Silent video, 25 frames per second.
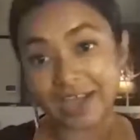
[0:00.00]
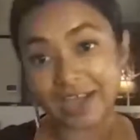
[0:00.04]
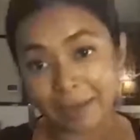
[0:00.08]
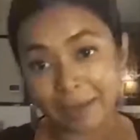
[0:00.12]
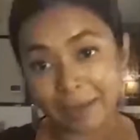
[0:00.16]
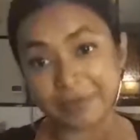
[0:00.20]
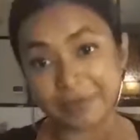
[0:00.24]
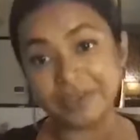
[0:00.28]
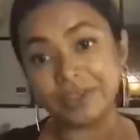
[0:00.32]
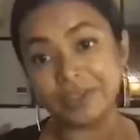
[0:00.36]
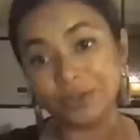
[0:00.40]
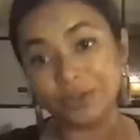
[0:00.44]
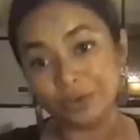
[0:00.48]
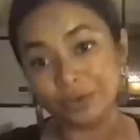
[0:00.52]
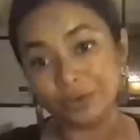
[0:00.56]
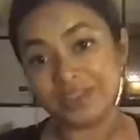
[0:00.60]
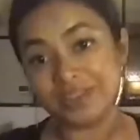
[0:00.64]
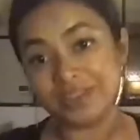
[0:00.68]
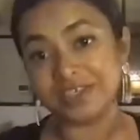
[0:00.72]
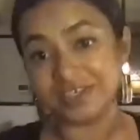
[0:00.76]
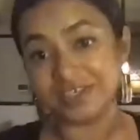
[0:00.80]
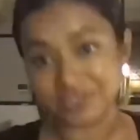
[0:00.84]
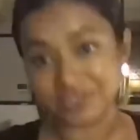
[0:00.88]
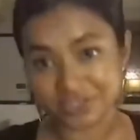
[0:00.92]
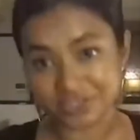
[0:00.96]
upping you
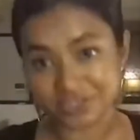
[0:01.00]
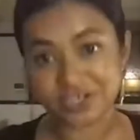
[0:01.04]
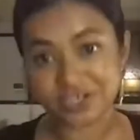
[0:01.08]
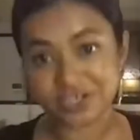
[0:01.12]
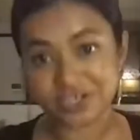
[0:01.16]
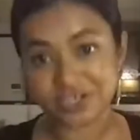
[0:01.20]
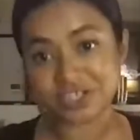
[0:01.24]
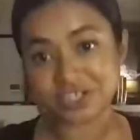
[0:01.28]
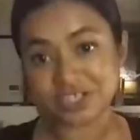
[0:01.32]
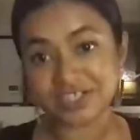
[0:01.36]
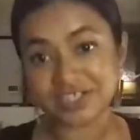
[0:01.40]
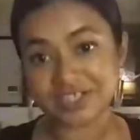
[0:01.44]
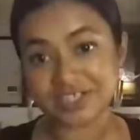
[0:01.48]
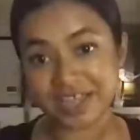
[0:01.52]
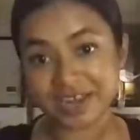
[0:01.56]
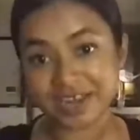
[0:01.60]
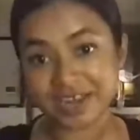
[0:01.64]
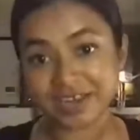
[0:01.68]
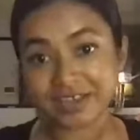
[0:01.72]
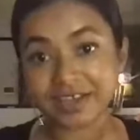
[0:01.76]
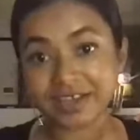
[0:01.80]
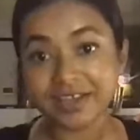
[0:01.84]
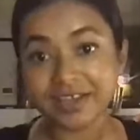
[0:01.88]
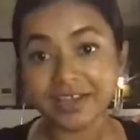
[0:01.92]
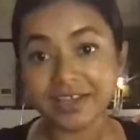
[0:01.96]
in the consideration
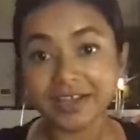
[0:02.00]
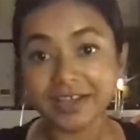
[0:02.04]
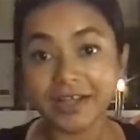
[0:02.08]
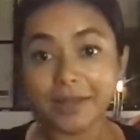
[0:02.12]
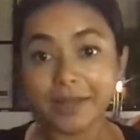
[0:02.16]
set, but